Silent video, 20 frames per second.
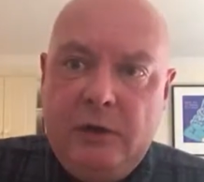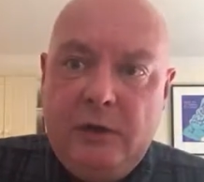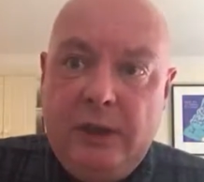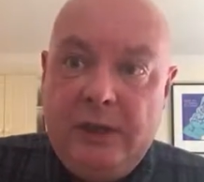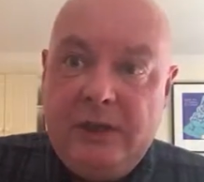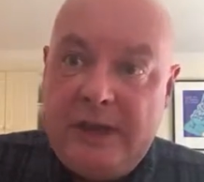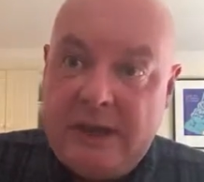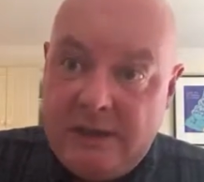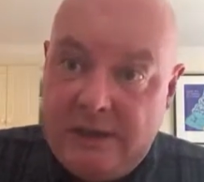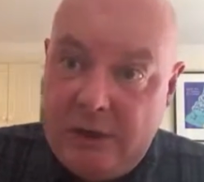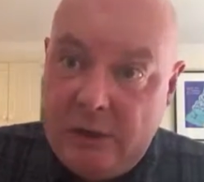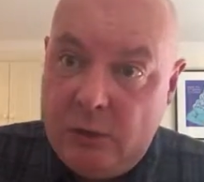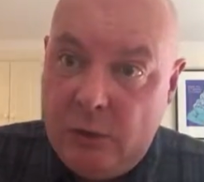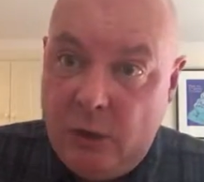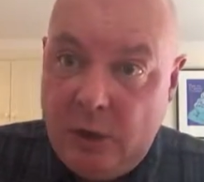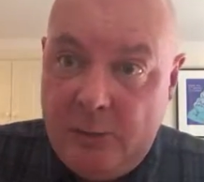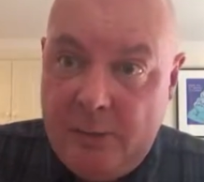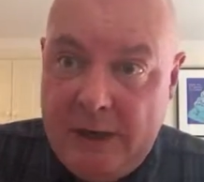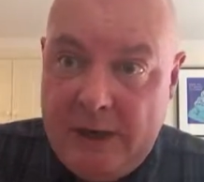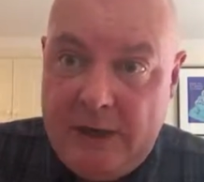There's actually
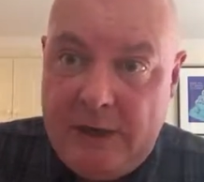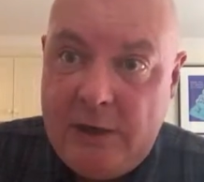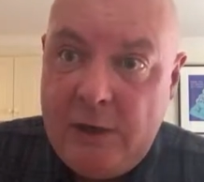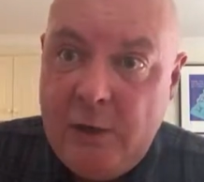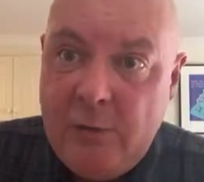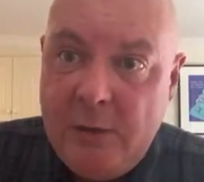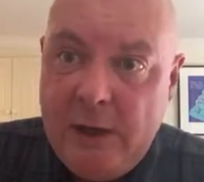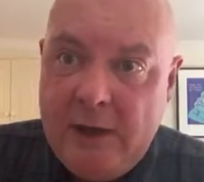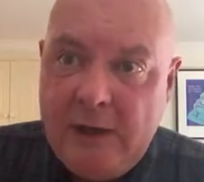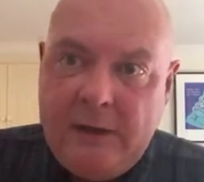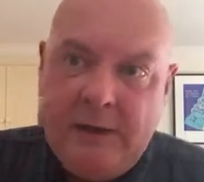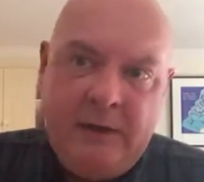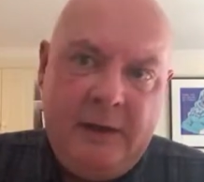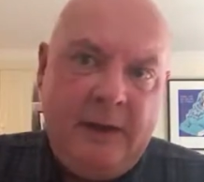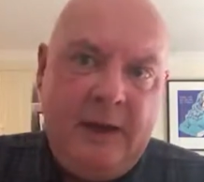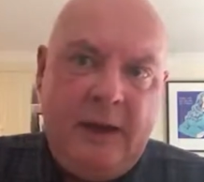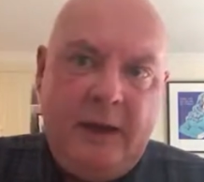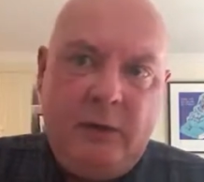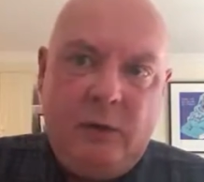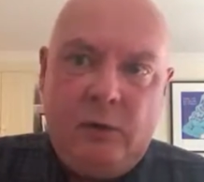quite a bit of humour.
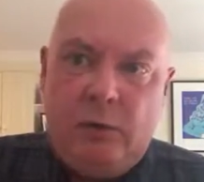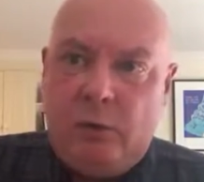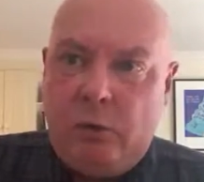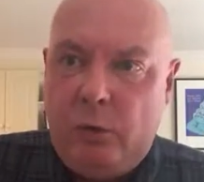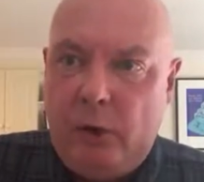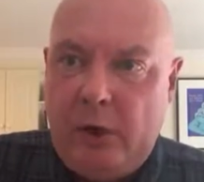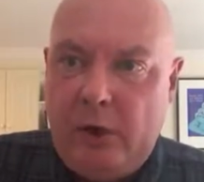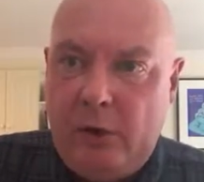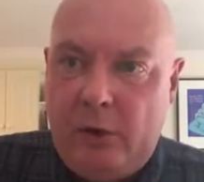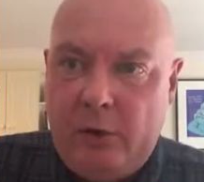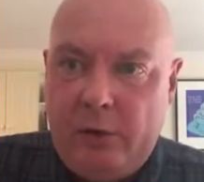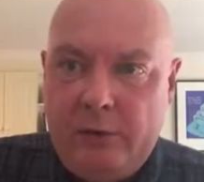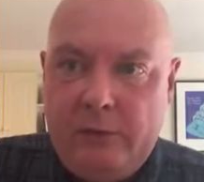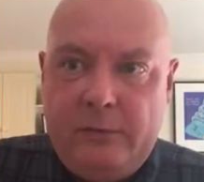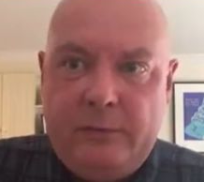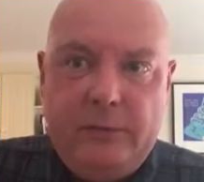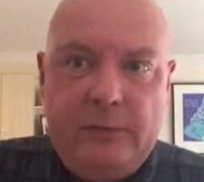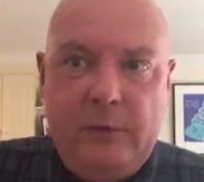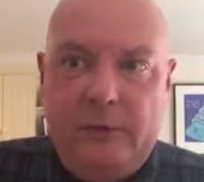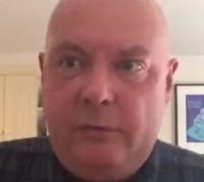Quite a lot
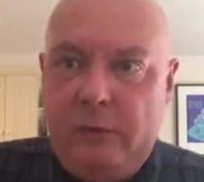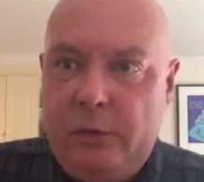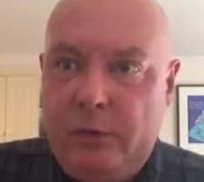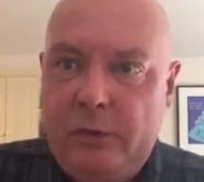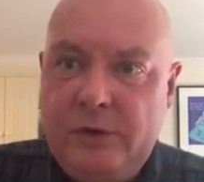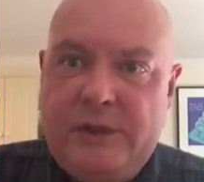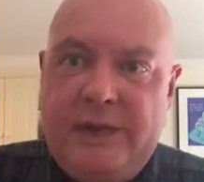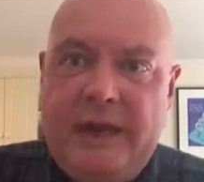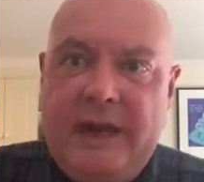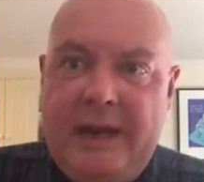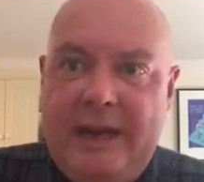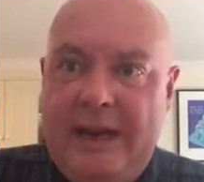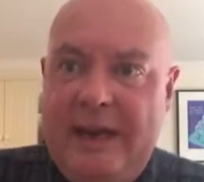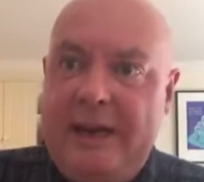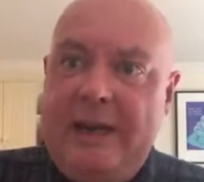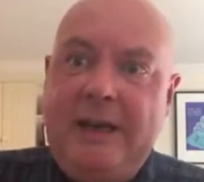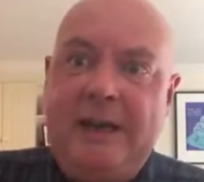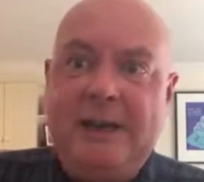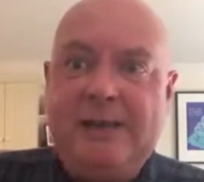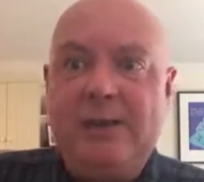of course,
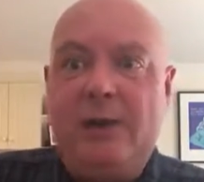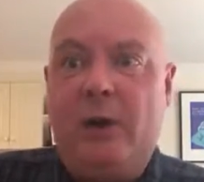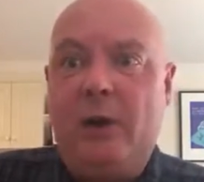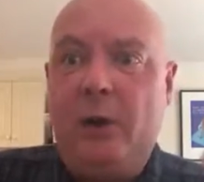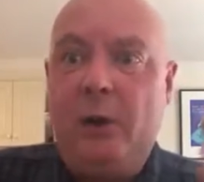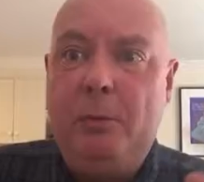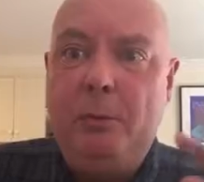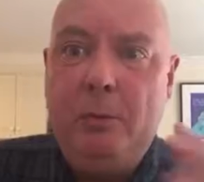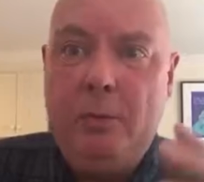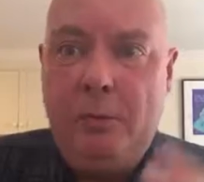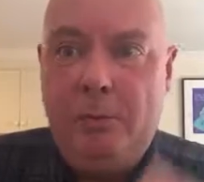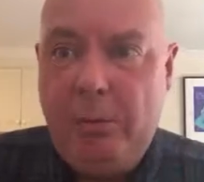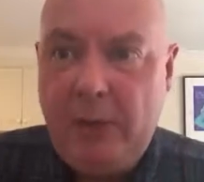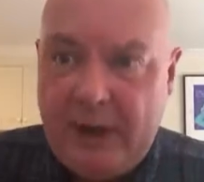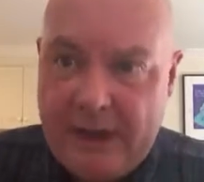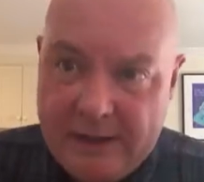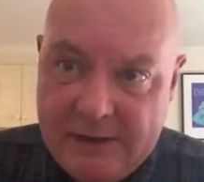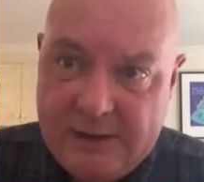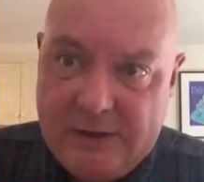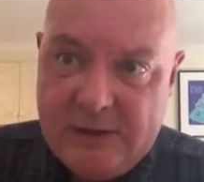hideous, horrible,
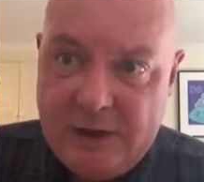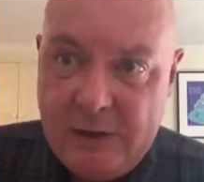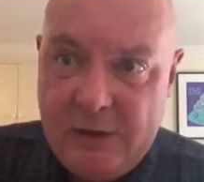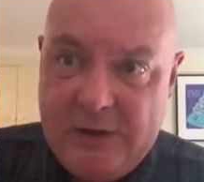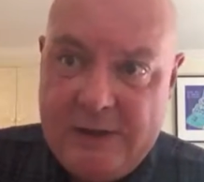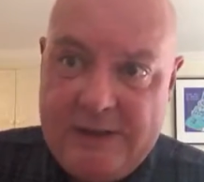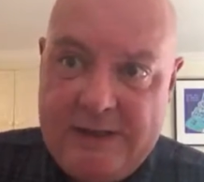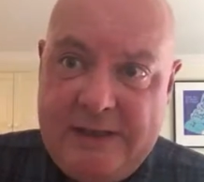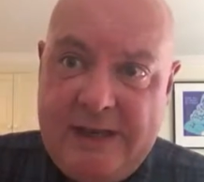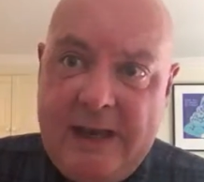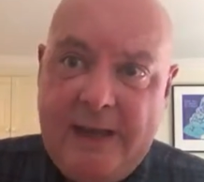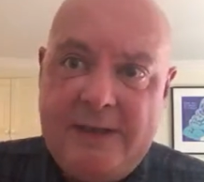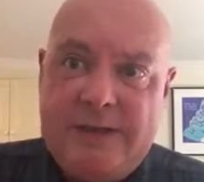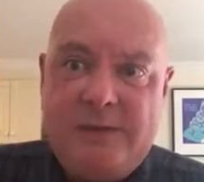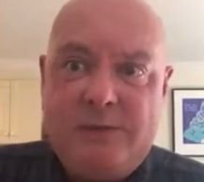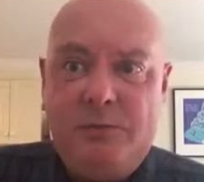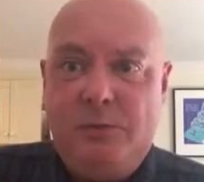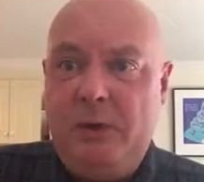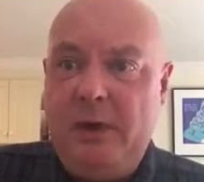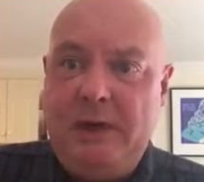blood-soaked
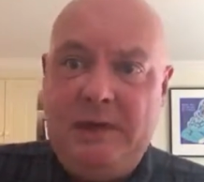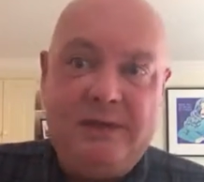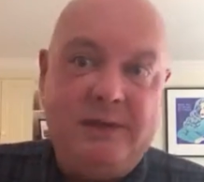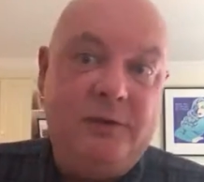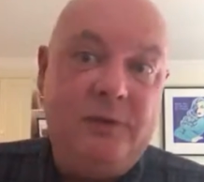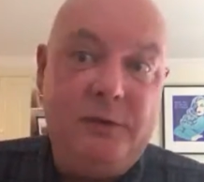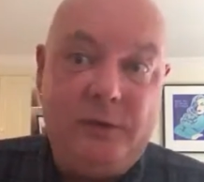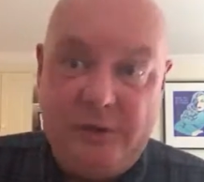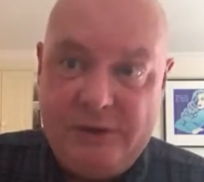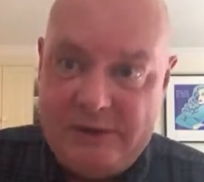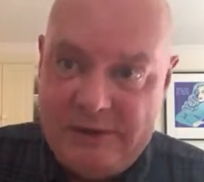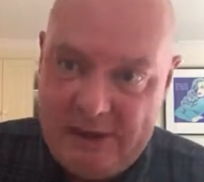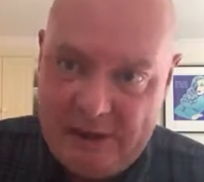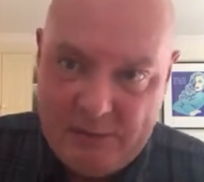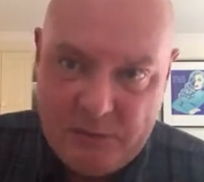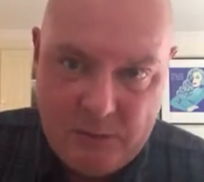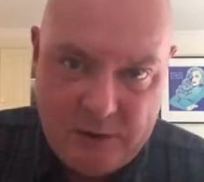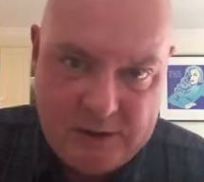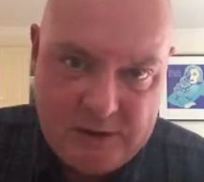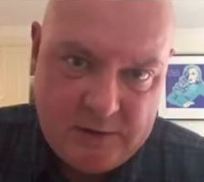deaths, which, of course, none
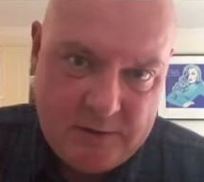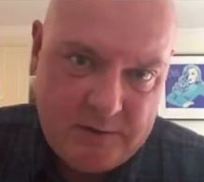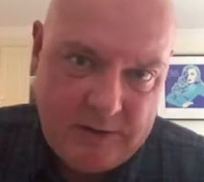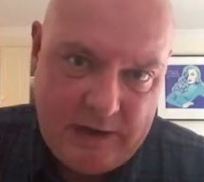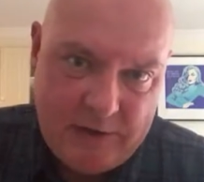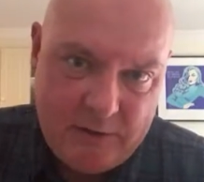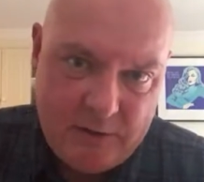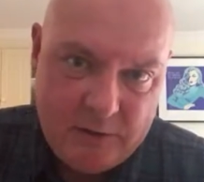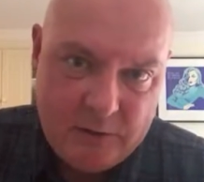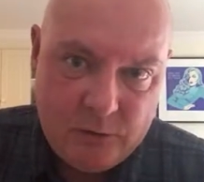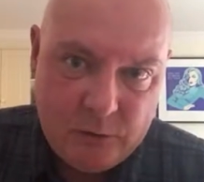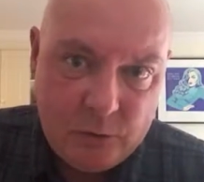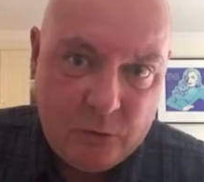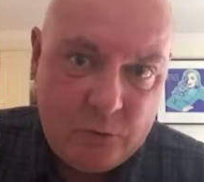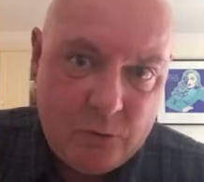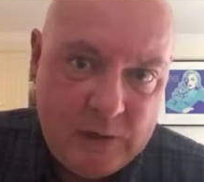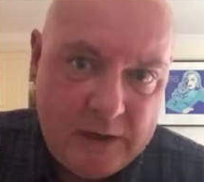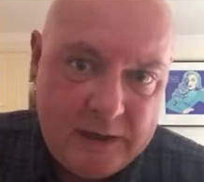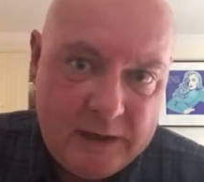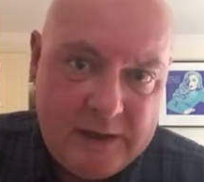of which ever look
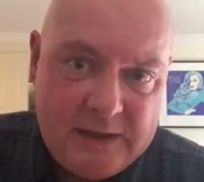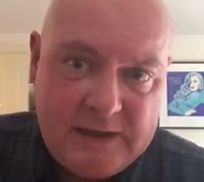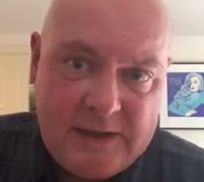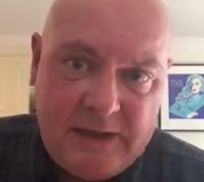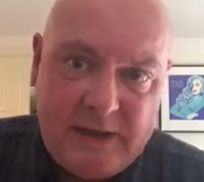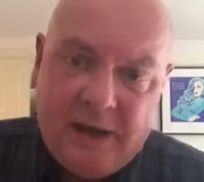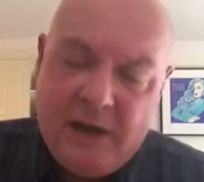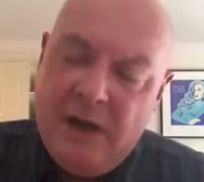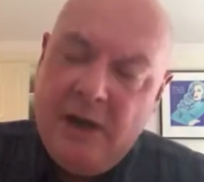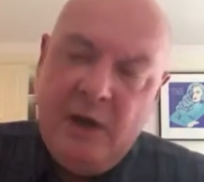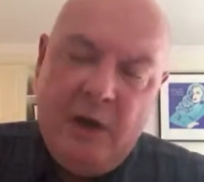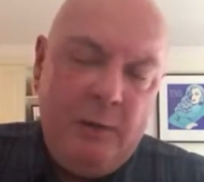realistic.